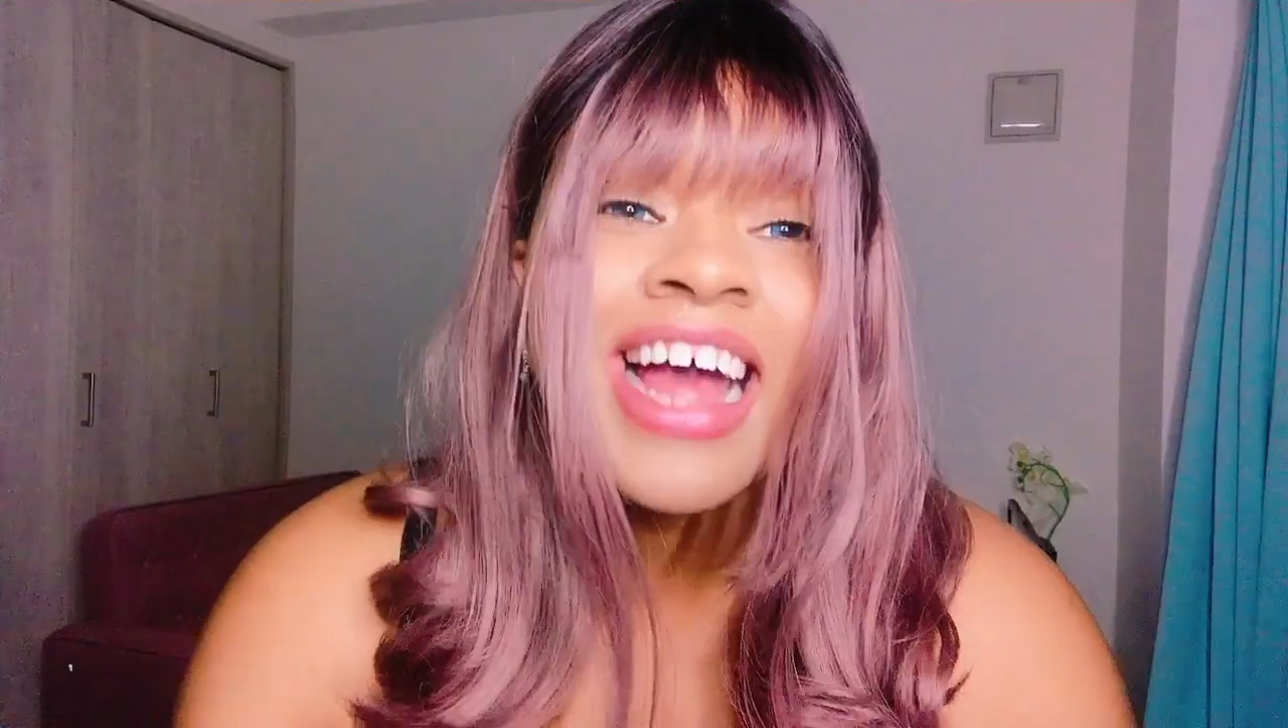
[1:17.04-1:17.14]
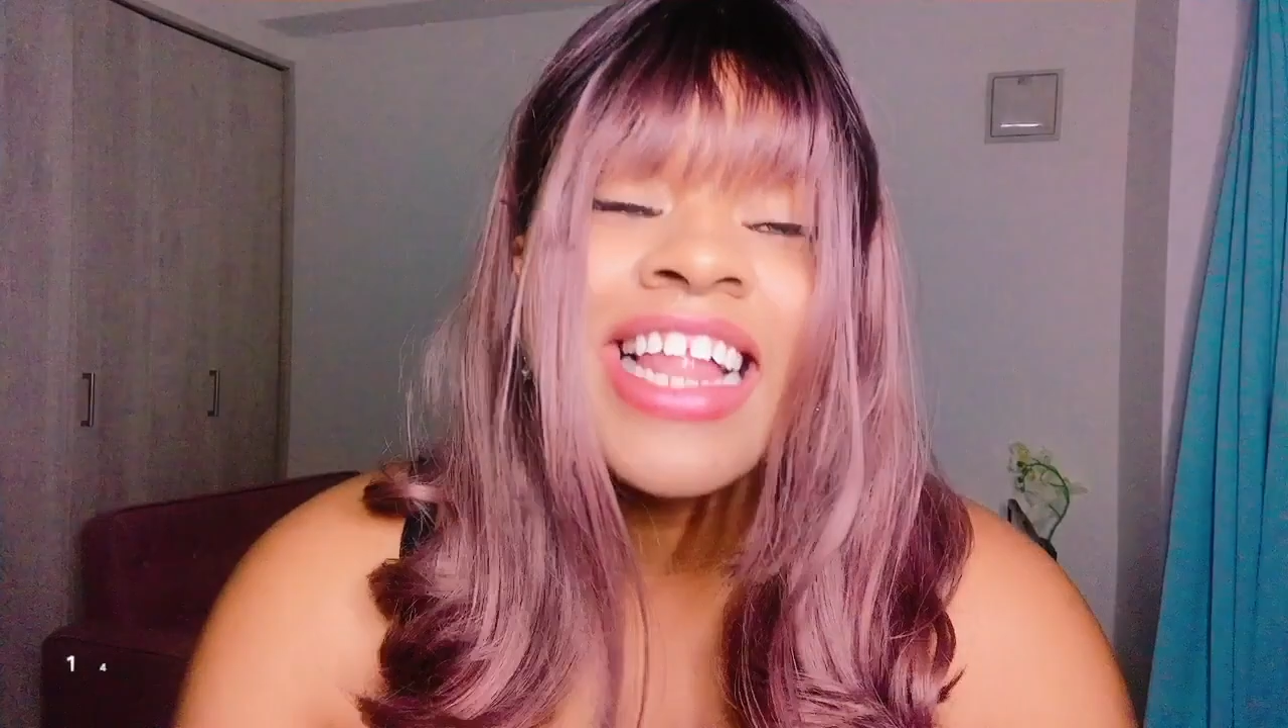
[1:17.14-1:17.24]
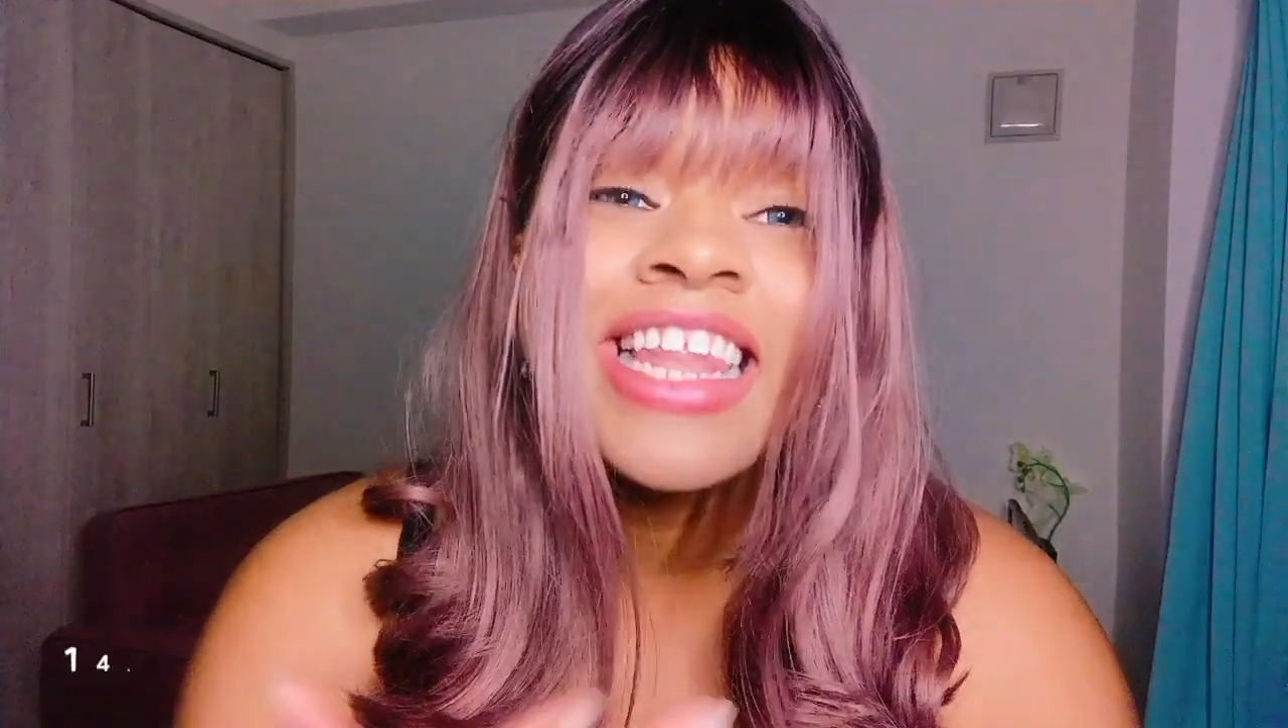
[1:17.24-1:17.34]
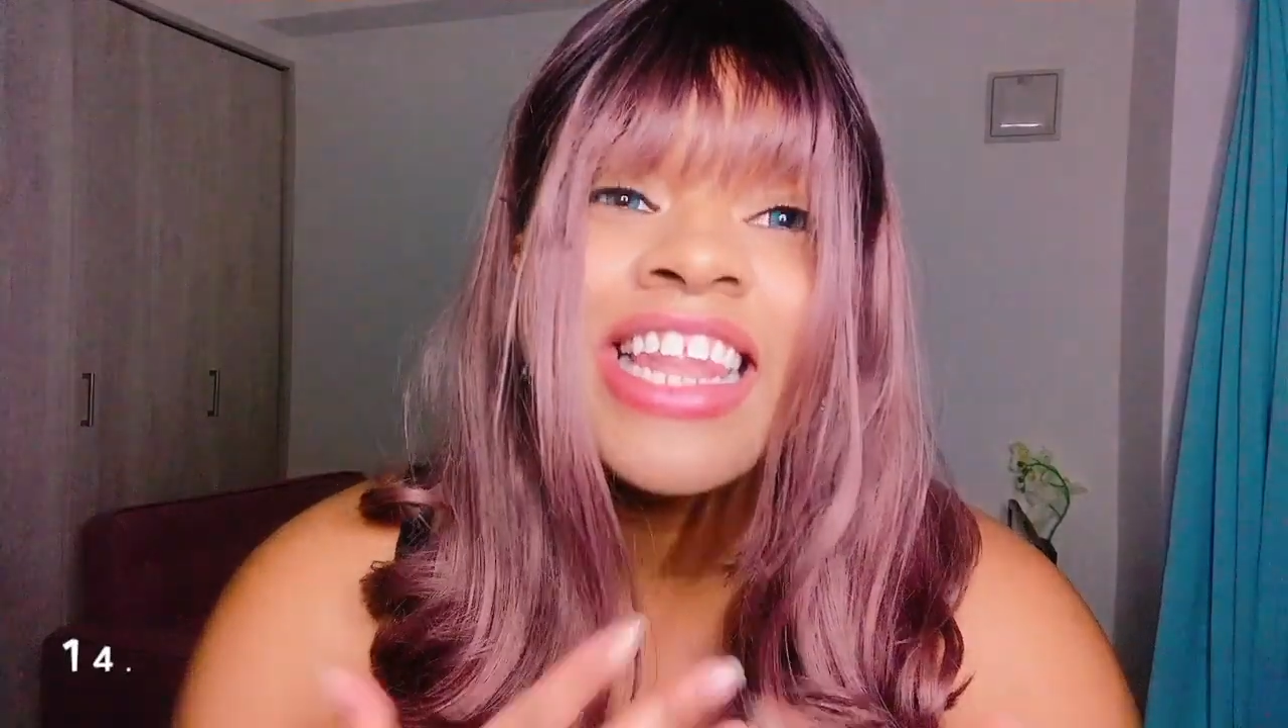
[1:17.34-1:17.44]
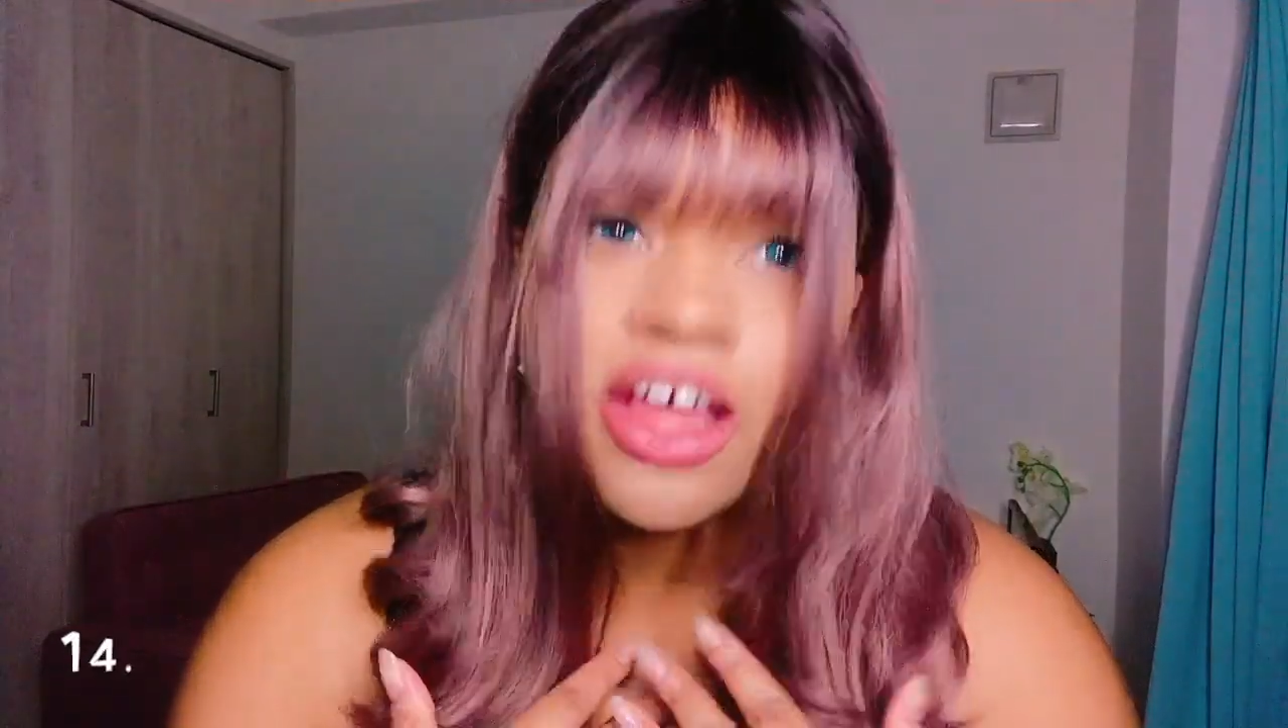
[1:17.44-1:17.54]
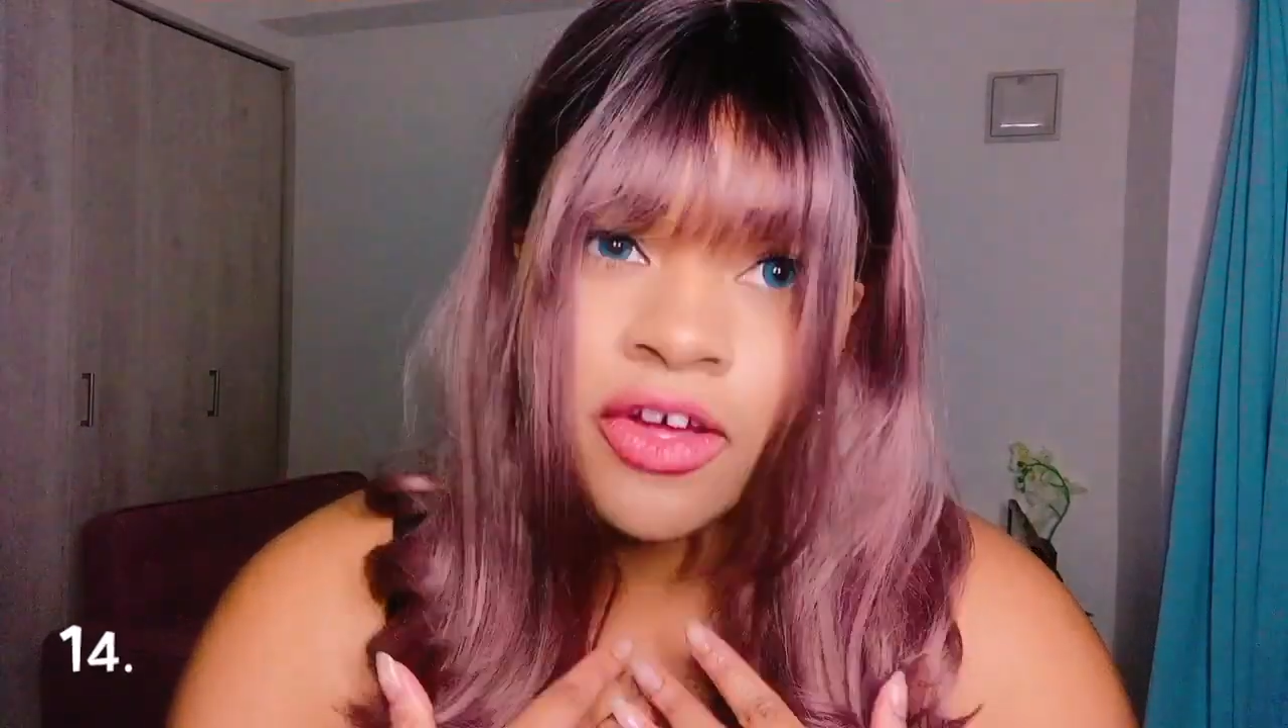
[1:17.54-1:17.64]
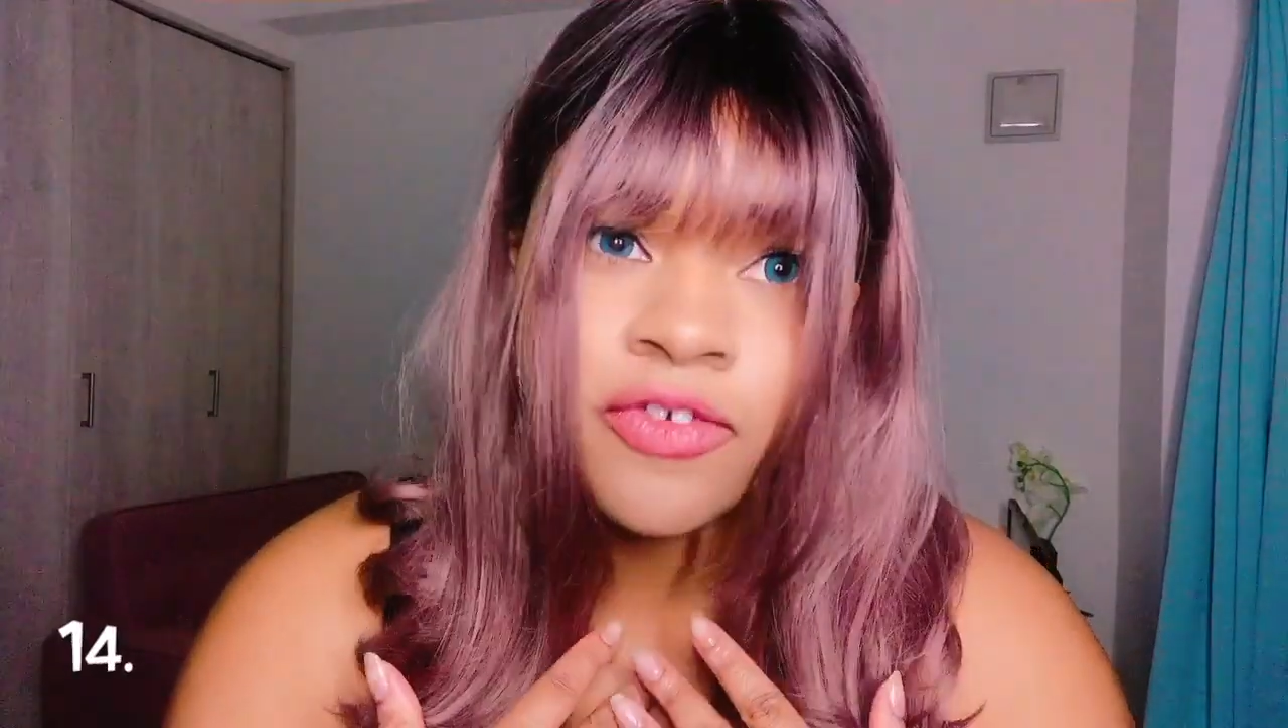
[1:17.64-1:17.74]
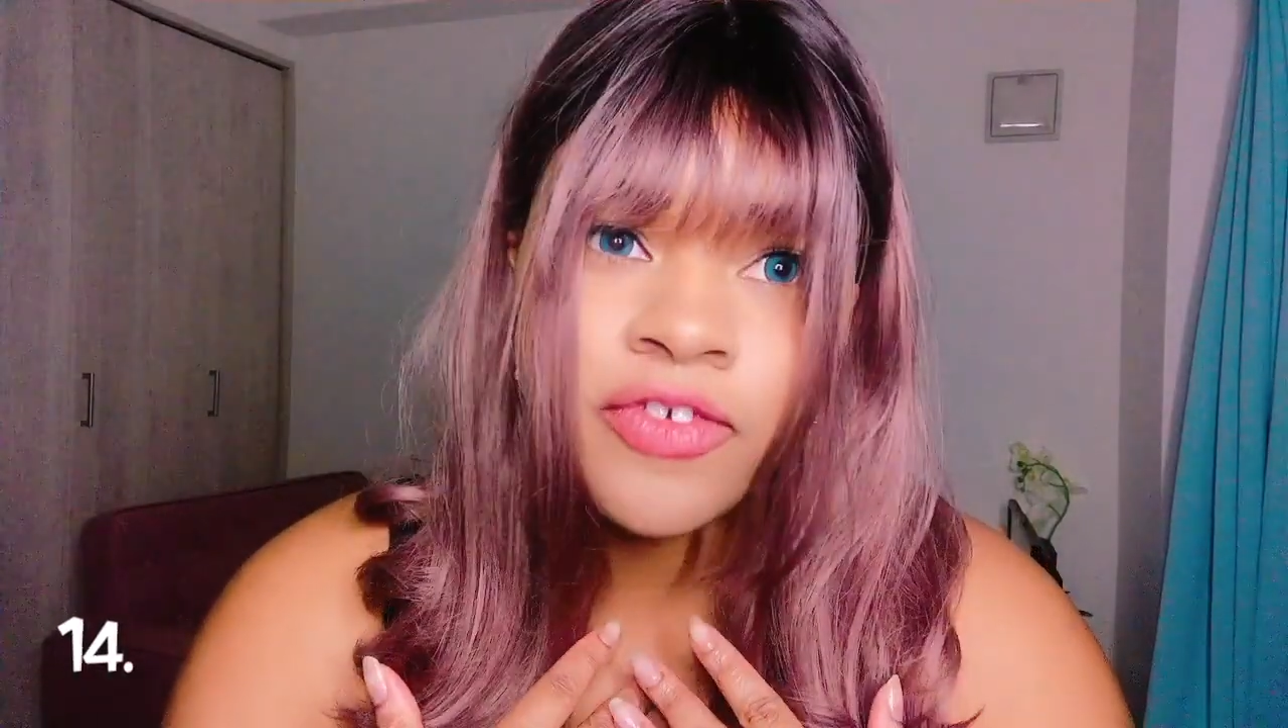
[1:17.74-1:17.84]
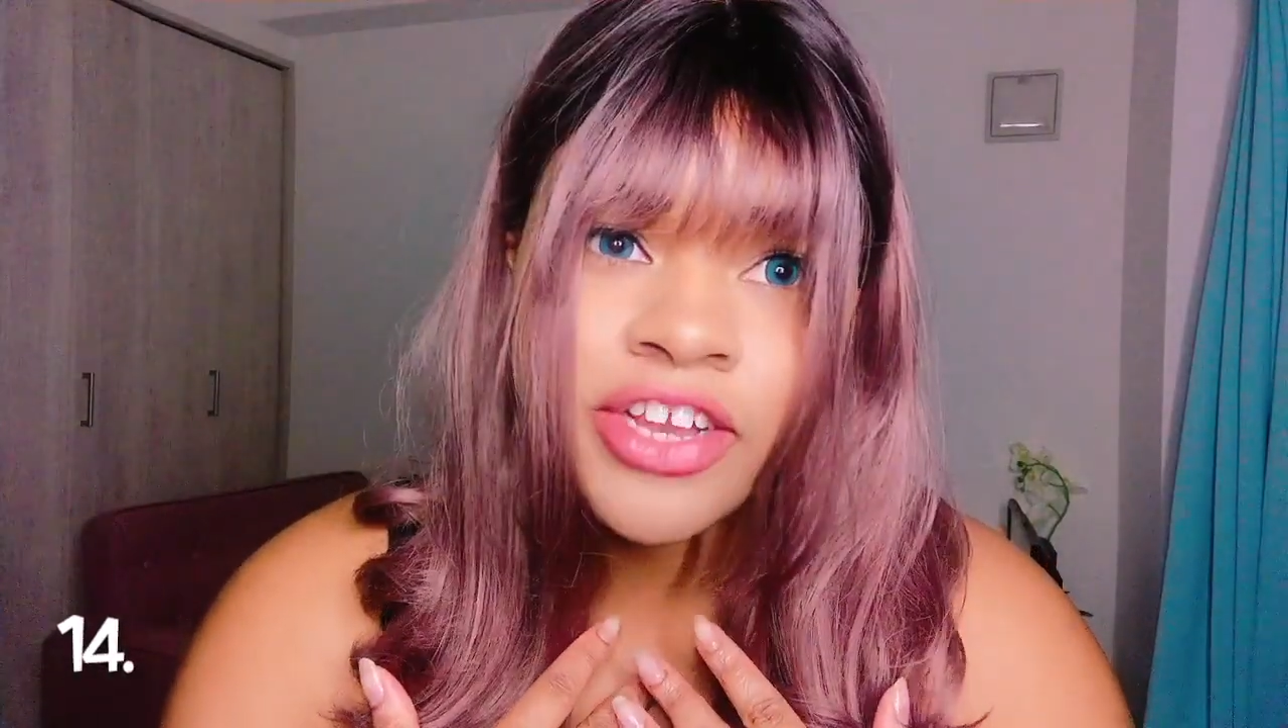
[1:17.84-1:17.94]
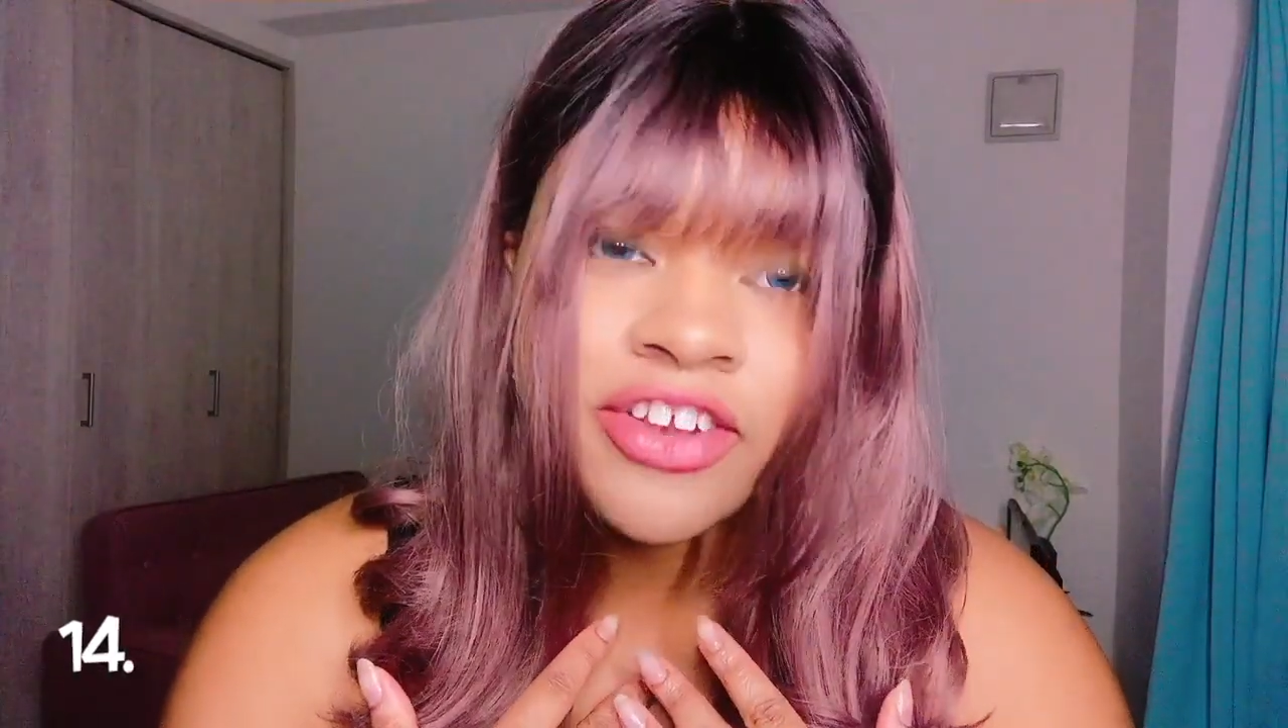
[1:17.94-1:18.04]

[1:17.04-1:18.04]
I love